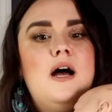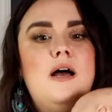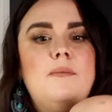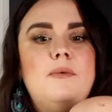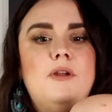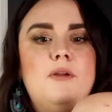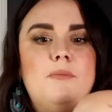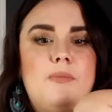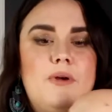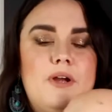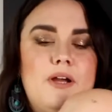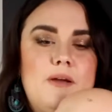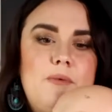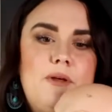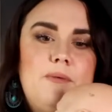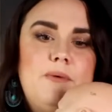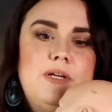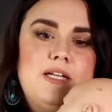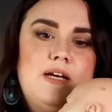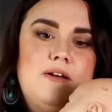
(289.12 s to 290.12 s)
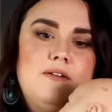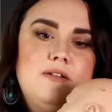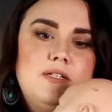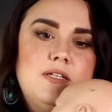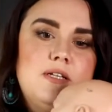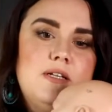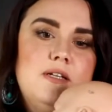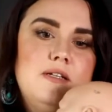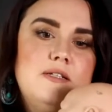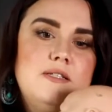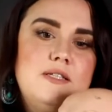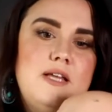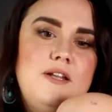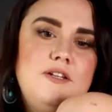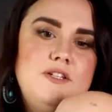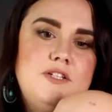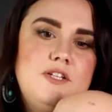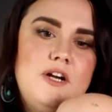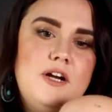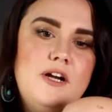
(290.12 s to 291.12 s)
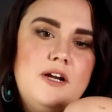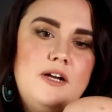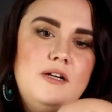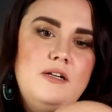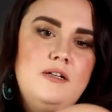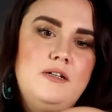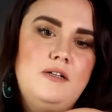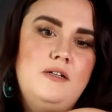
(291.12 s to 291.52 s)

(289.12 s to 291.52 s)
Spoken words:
I'm gonna bring baby down to the center.